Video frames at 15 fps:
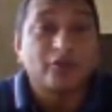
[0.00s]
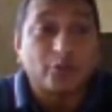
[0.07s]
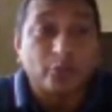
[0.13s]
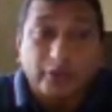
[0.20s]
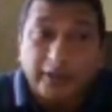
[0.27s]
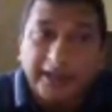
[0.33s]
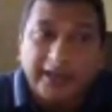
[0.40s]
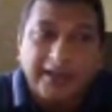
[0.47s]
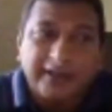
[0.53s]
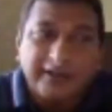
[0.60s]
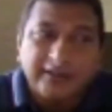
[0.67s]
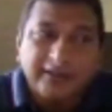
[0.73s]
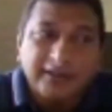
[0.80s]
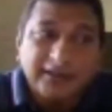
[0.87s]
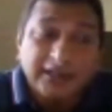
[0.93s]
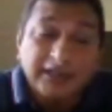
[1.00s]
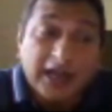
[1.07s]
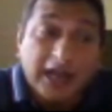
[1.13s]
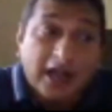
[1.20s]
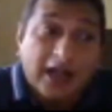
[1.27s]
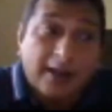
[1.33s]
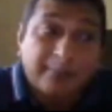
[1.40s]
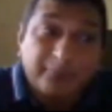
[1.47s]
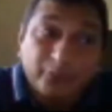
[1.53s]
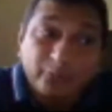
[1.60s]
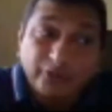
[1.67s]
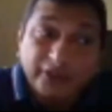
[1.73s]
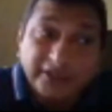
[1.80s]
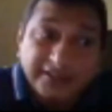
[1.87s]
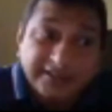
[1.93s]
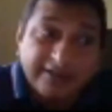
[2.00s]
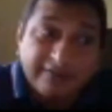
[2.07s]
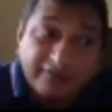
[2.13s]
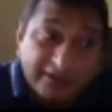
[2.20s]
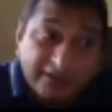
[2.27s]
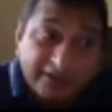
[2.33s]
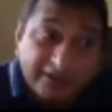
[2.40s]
to take up to this level